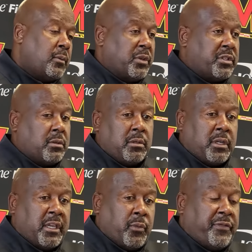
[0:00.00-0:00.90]
which
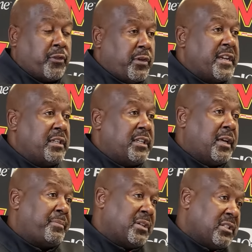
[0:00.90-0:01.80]
again, we've created
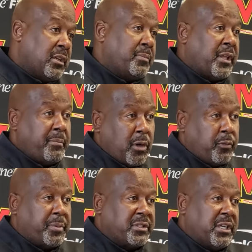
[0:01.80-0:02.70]
depth because he can play
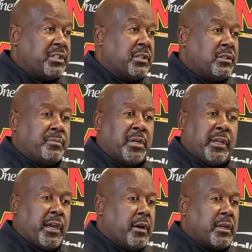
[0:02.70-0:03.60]
both positions.
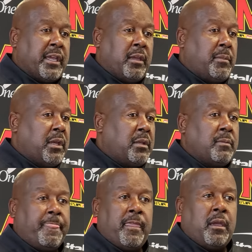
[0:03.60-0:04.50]
But Eric came
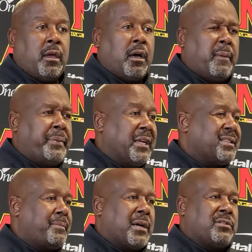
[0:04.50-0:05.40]
in,
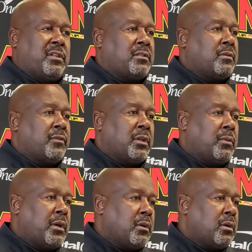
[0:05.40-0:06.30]
picked up our system really
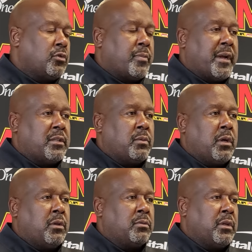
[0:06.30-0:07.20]
well. Coach
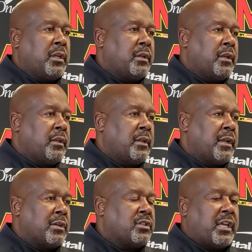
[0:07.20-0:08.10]
Braswell
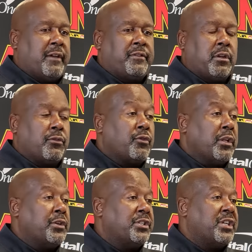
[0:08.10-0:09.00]
and our staff did a
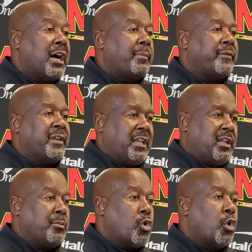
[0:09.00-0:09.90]
really good job of
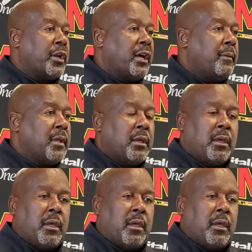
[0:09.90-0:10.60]
getting him caught up.